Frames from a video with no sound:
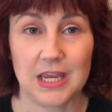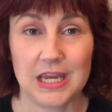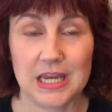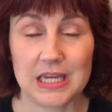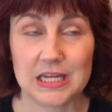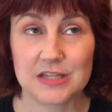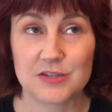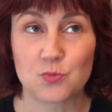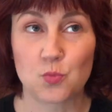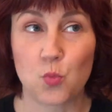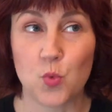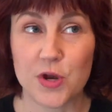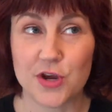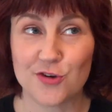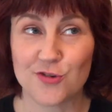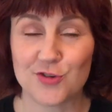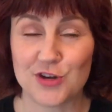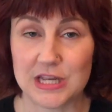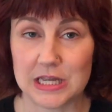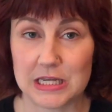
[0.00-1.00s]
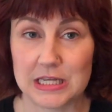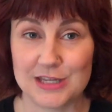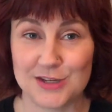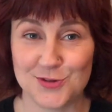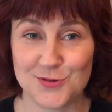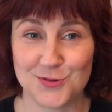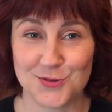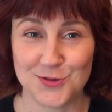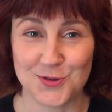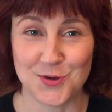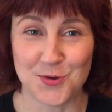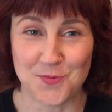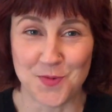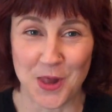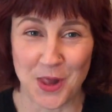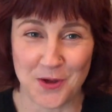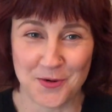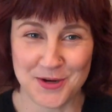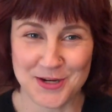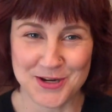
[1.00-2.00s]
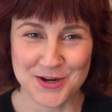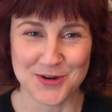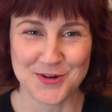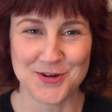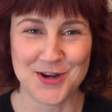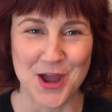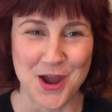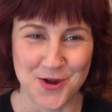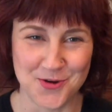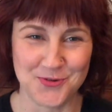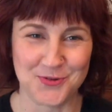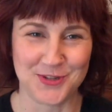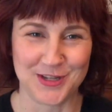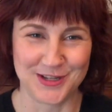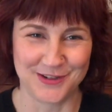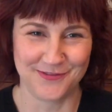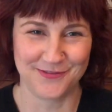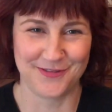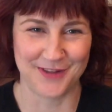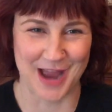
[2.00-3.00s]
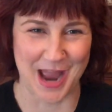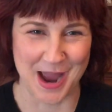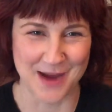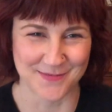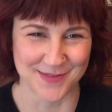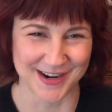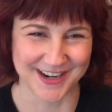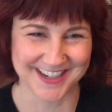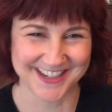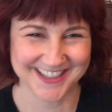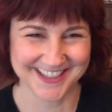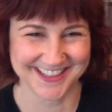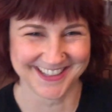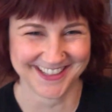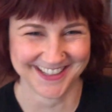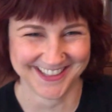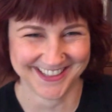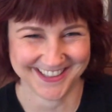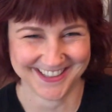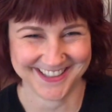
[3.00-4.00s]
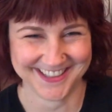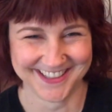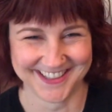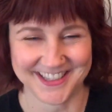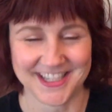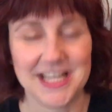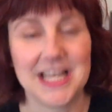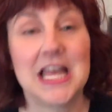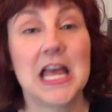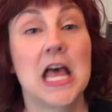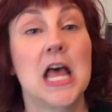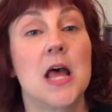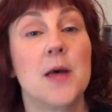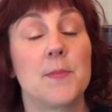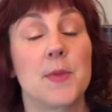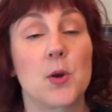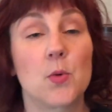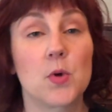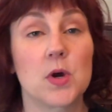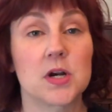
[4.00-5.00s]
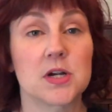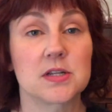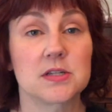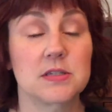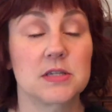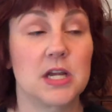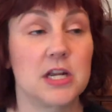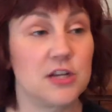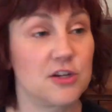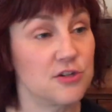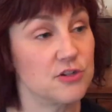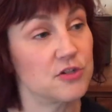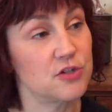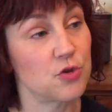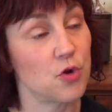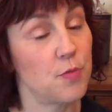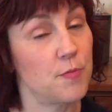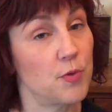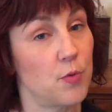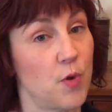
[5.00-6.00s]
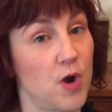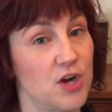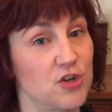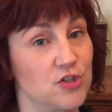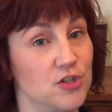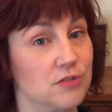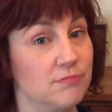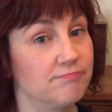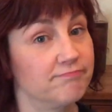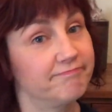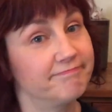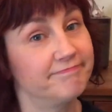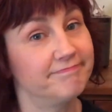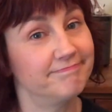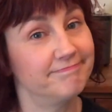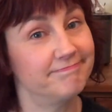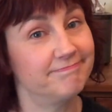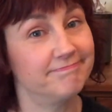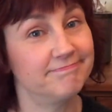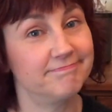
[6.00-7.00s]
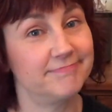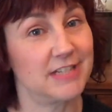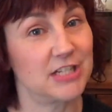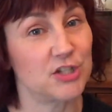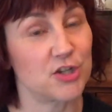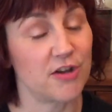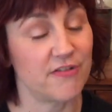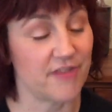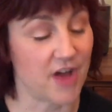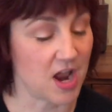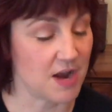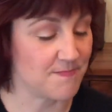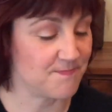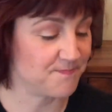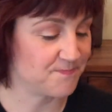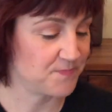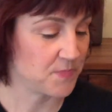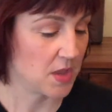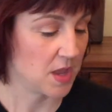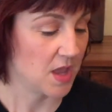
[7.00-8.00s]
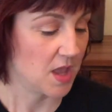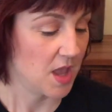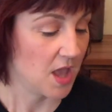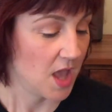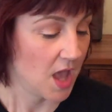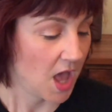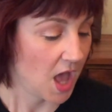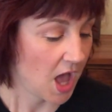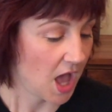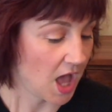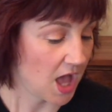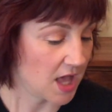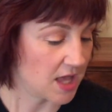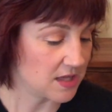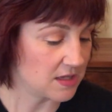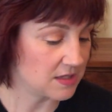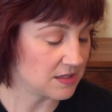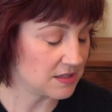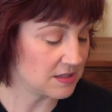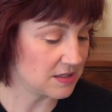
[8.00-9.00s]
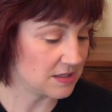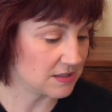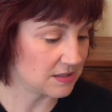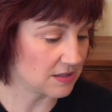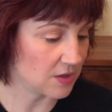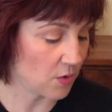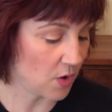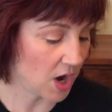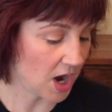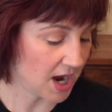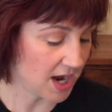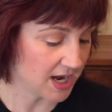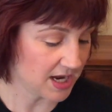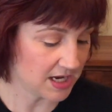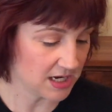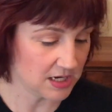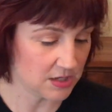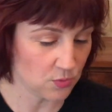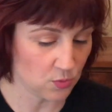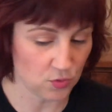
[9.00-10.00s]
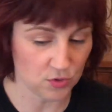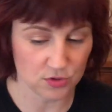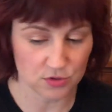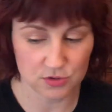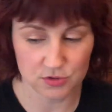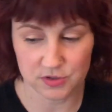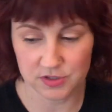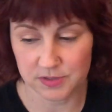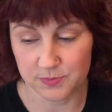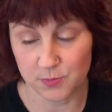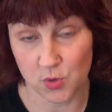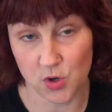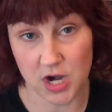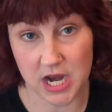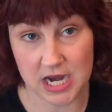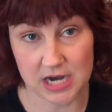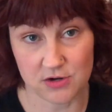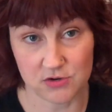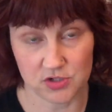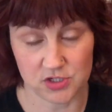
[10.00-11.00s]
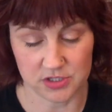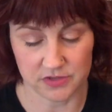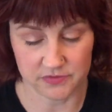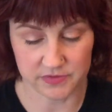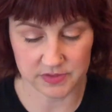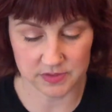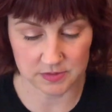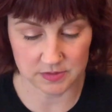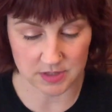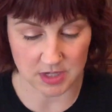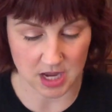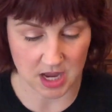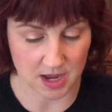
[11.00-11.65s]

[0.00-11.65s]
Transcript: It is weird getting used to blowing your nose in fabric, but it works, and you can just throw them in the washer. It's all fine. So I ordered some more handkerchiefs